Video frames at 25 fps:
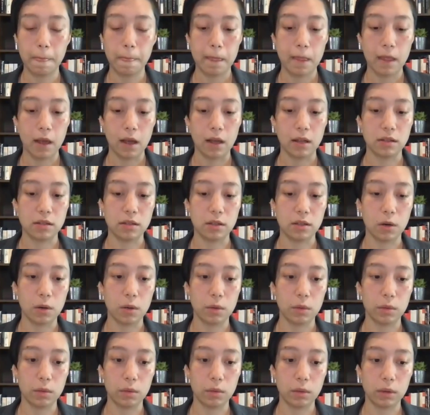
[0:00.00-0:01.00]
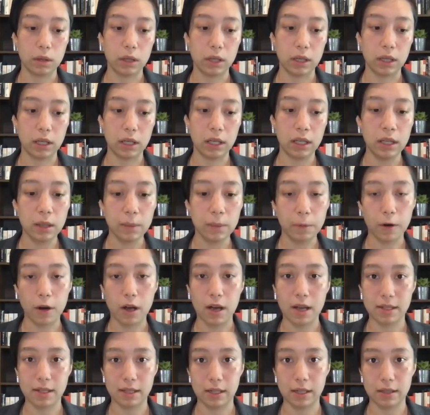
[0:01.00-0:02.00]
And so in the
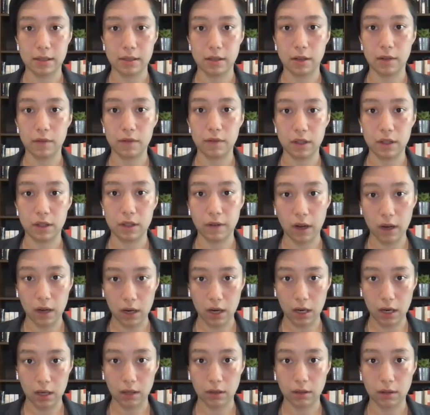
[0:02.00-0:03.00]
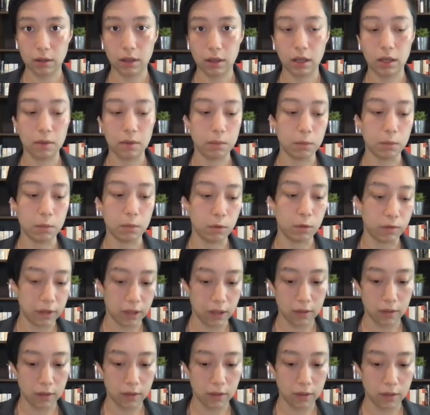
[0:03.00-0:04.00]
process of defunding and
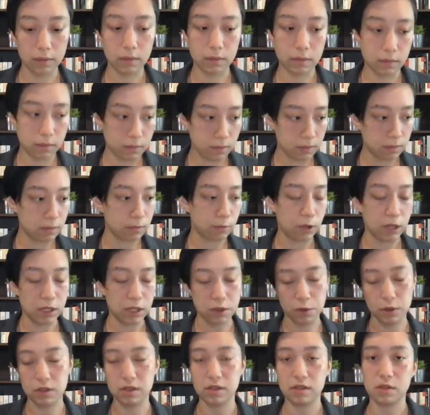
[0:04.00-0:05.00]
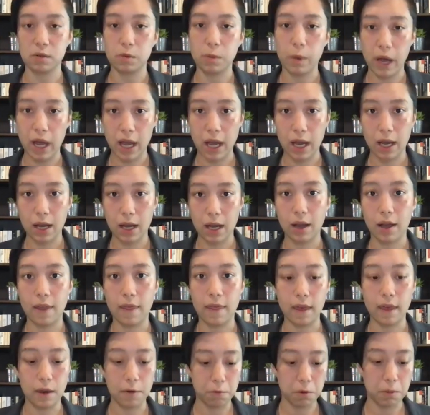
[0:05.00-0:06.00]
moving resources away and
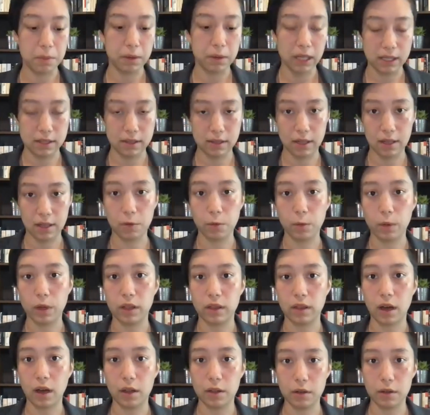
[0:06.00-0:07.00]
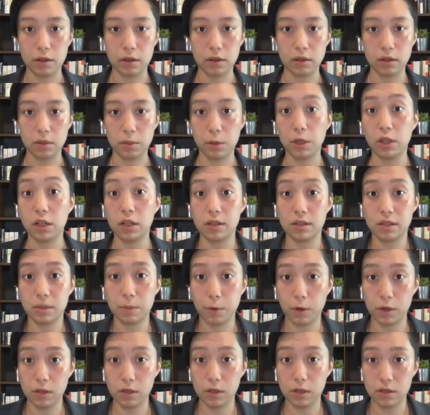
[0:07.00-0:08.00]
then replacing with other community
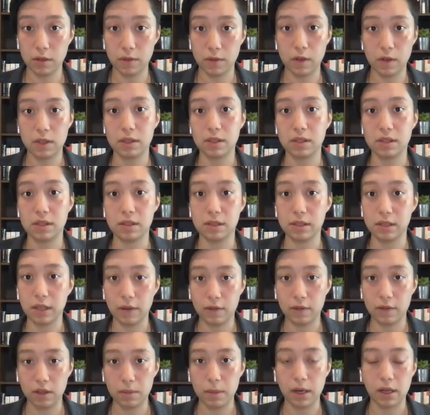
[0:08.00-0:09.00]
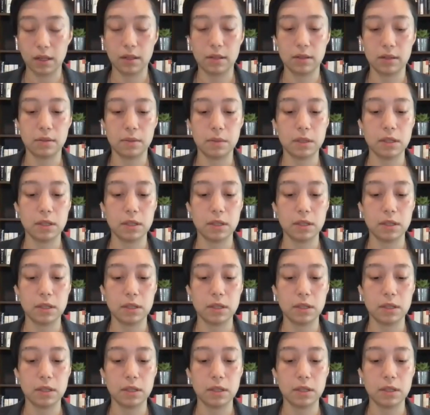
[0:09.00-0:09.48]
support services and safety mechanisms,